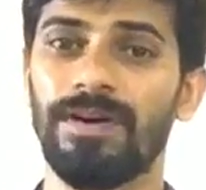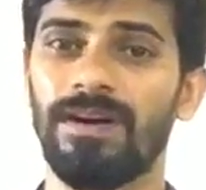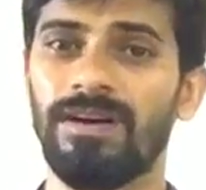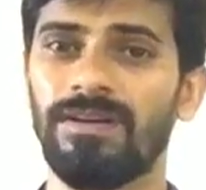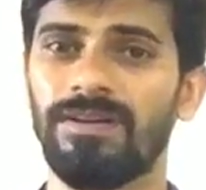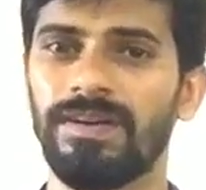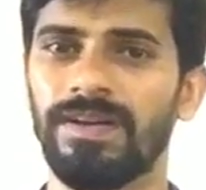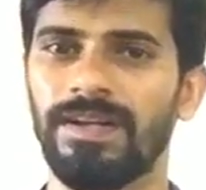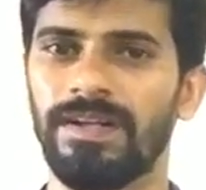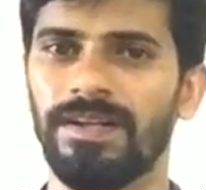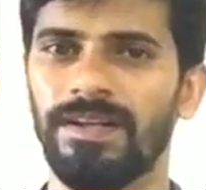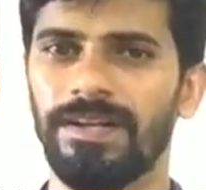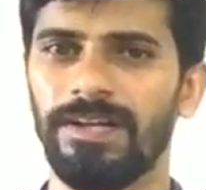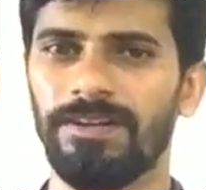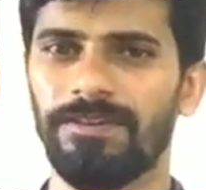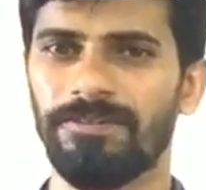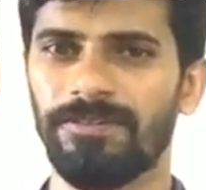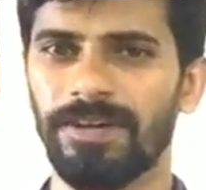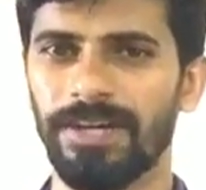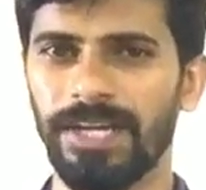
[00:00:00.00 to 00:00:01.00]
are
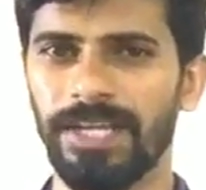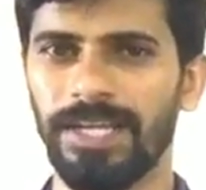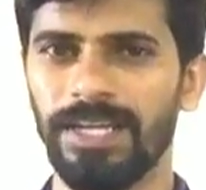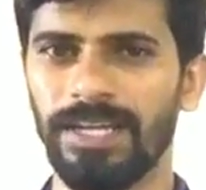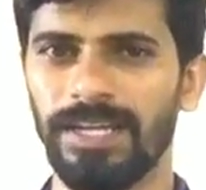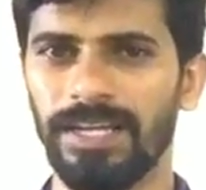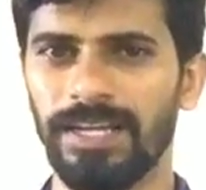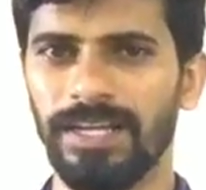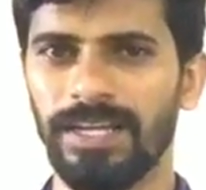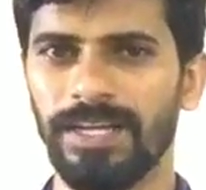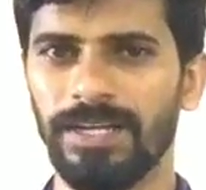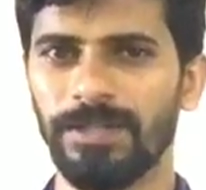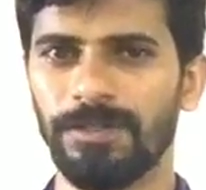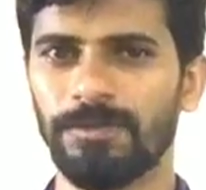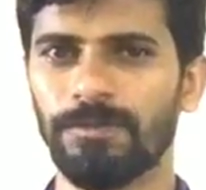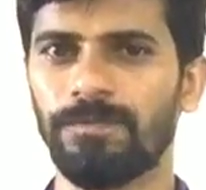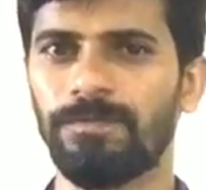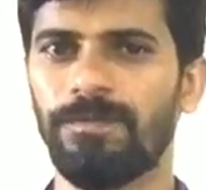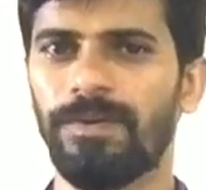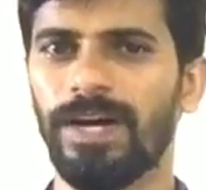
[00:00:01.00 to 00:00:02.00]
ready
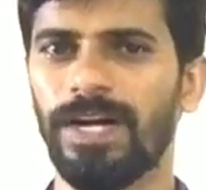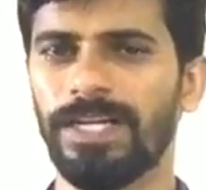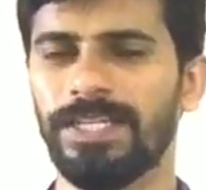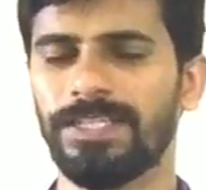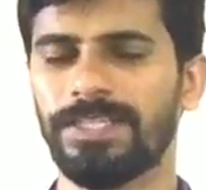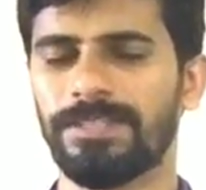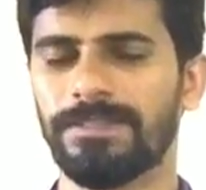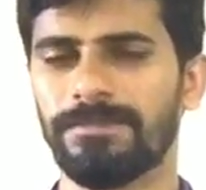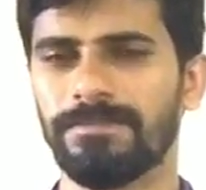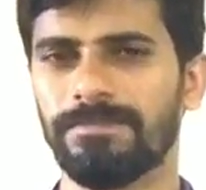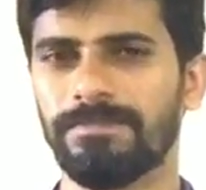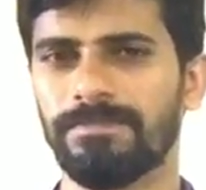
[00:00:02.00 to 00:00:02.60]
to fight.